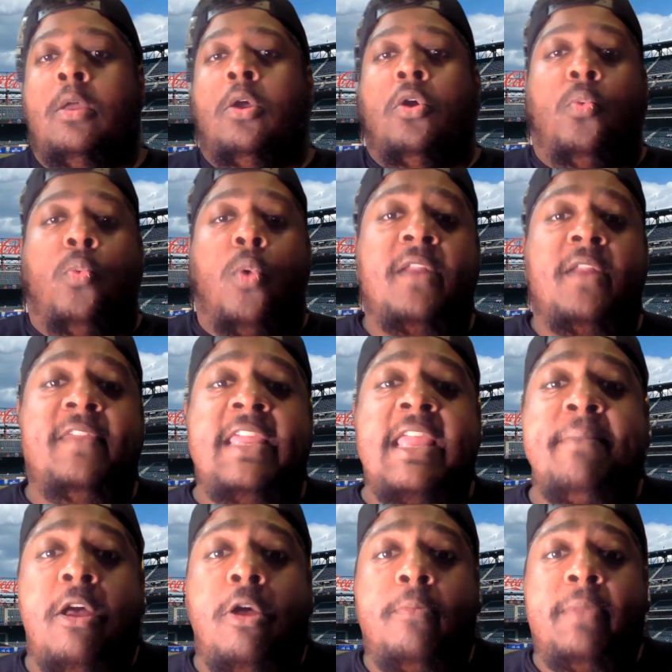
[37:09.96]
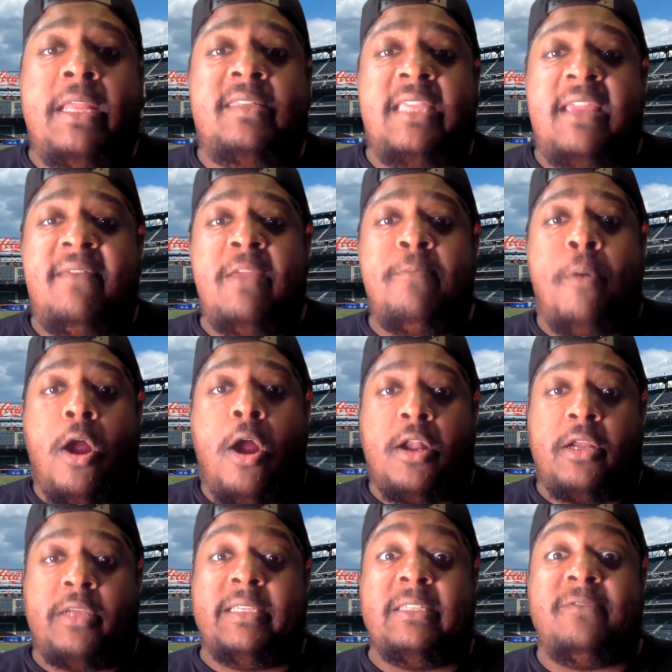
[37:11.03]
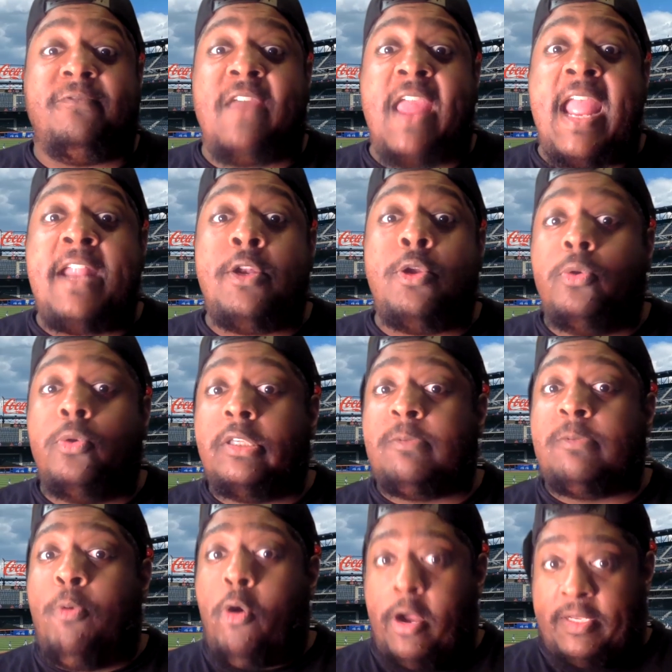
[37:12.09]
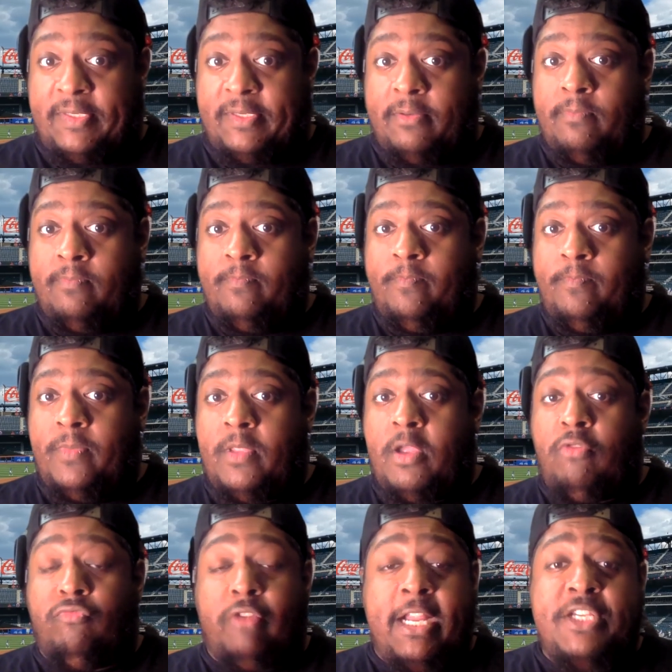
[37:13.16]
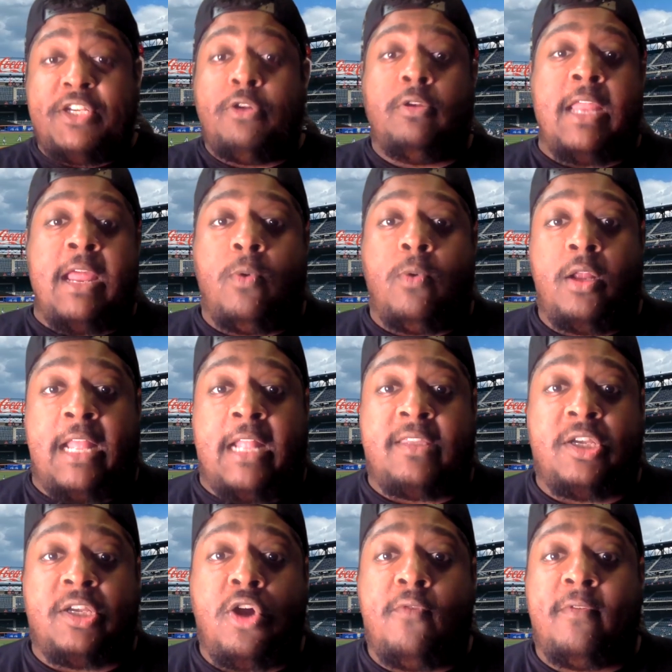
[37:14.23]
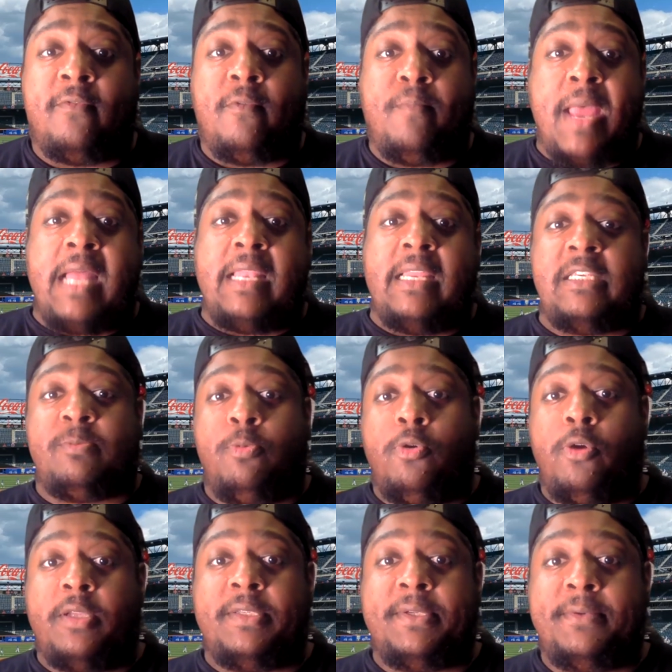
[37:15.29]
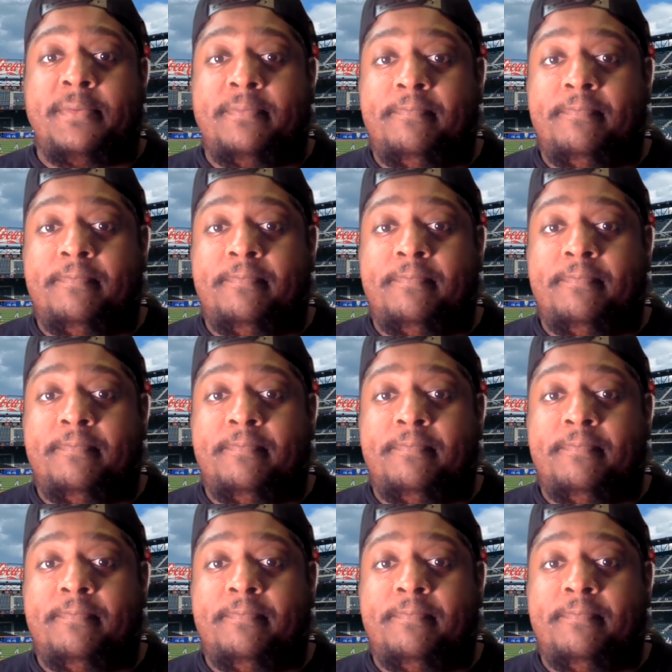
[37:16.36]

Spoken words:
One of the MLB TV partners is FanDuel Sports, a regional network that took over for Bally Sports.